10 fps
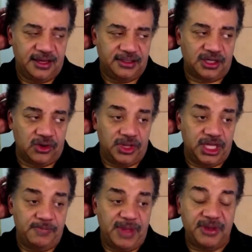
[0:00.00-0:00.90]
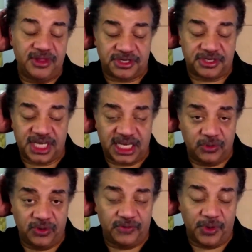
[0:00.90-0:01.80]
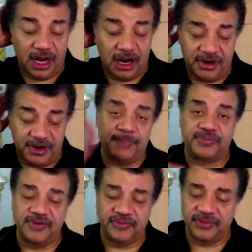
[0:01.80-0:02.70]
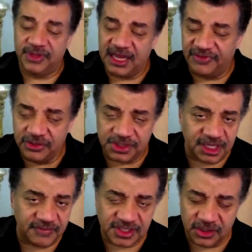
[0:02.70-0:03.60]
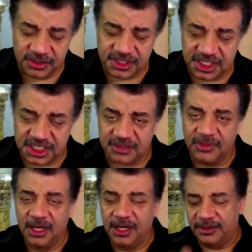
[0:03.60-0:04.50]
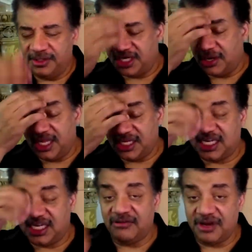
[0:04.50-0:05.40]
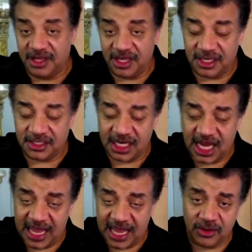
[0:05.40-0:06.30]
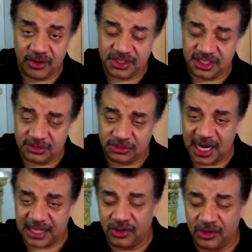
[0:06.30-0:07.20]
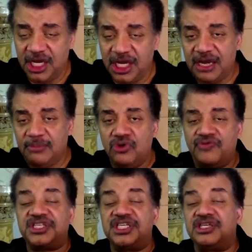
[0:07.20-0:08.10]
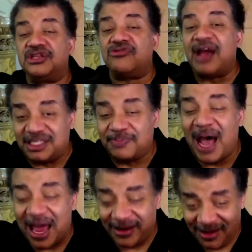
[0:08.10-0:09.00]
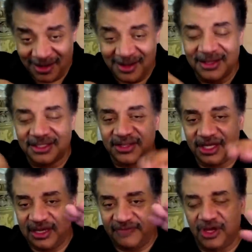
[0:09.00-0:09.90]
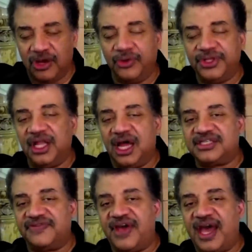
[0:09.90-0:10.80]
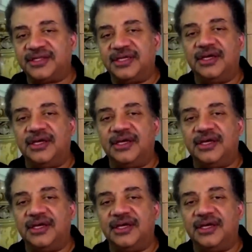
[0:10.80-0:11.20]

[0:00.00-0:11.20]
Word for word: So maybe they're saying, if you want to hurry up the evolution of a solar system, you say, okay, let's get rid of these and add those and subtract those and move this into the right spot so that you have the Goldilocks effect.